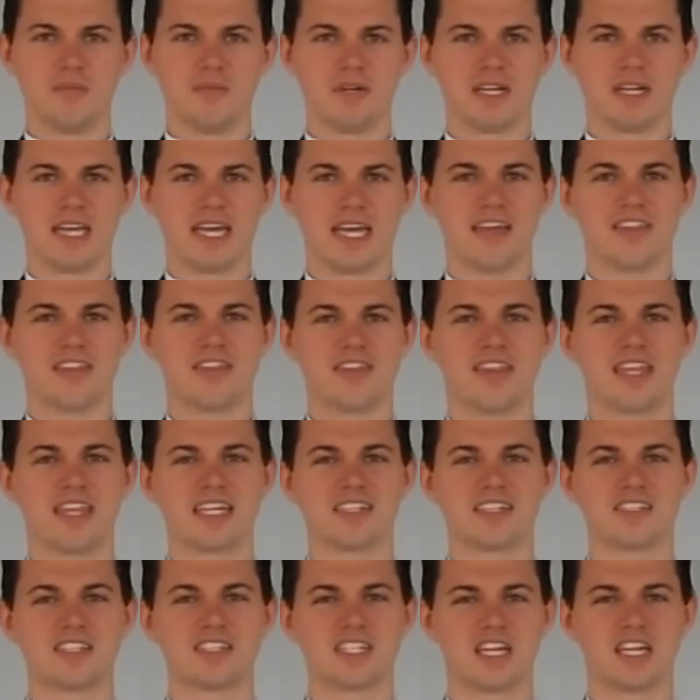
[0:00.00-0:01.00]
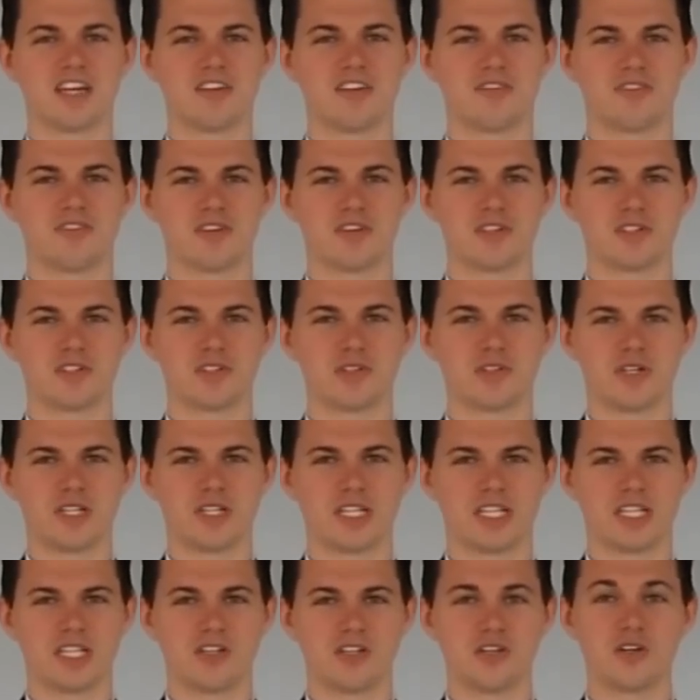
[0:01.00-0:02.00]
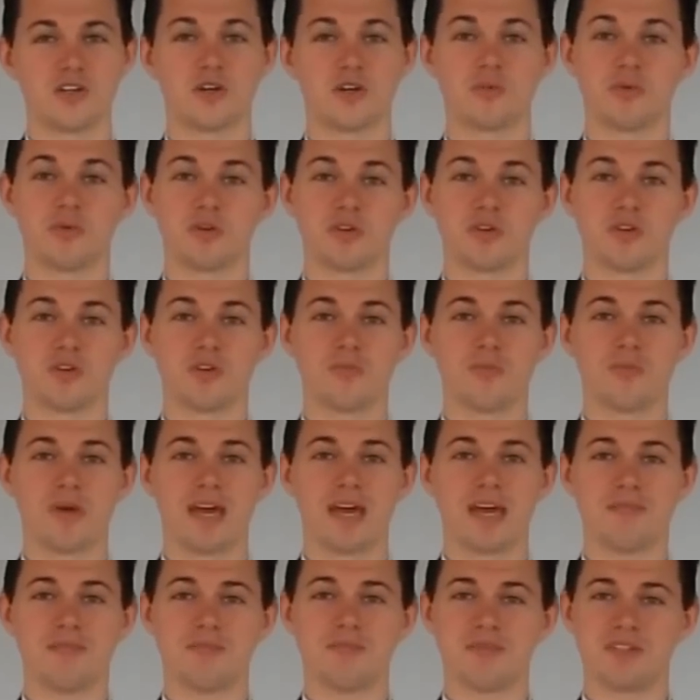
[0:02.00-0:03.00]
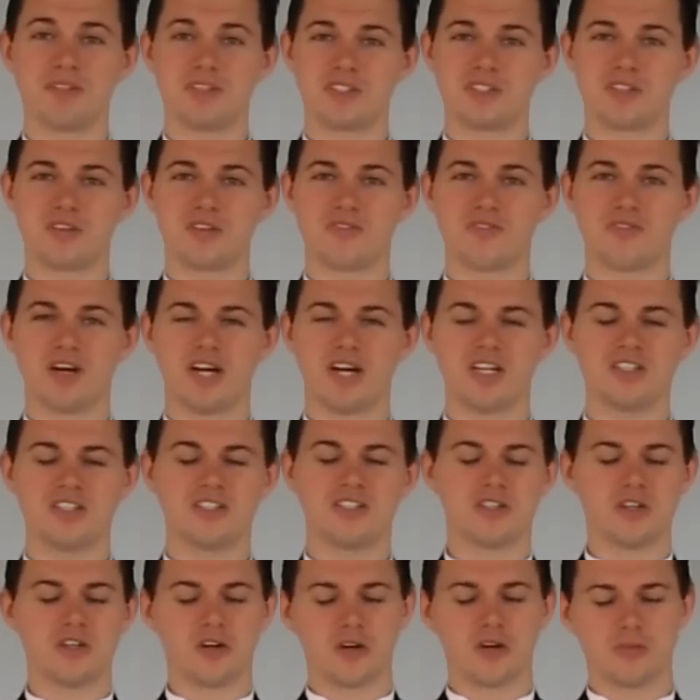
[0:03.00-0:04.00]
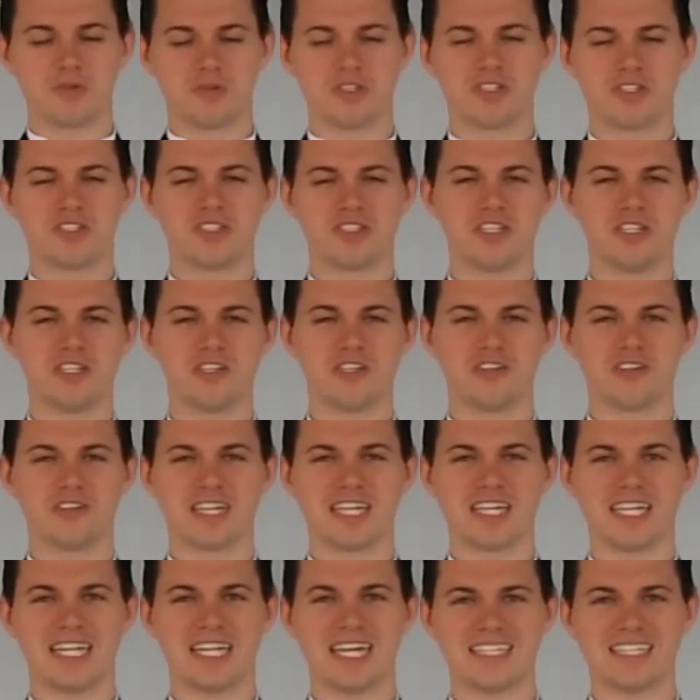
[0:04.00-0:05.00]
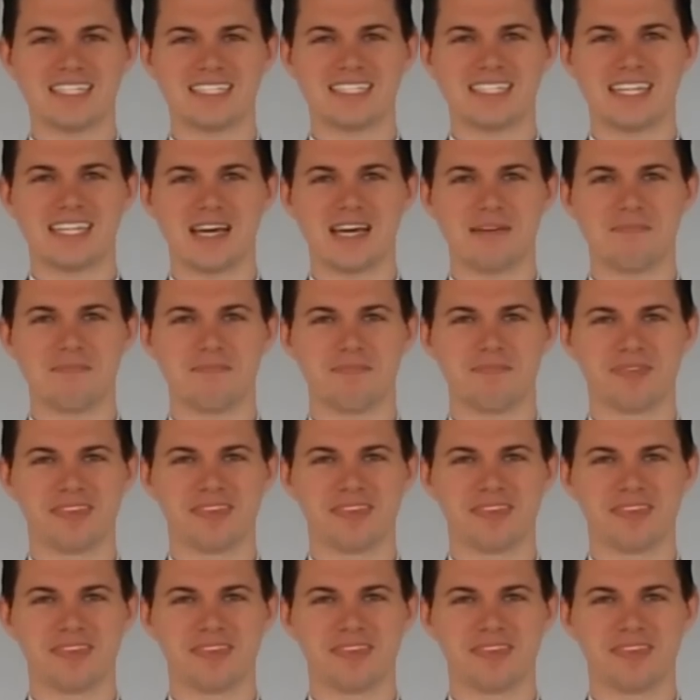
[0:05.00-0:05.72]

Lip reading: But yeah, thanks again for joining your balloon man, Mr. Fudge, and hope to see you again next time.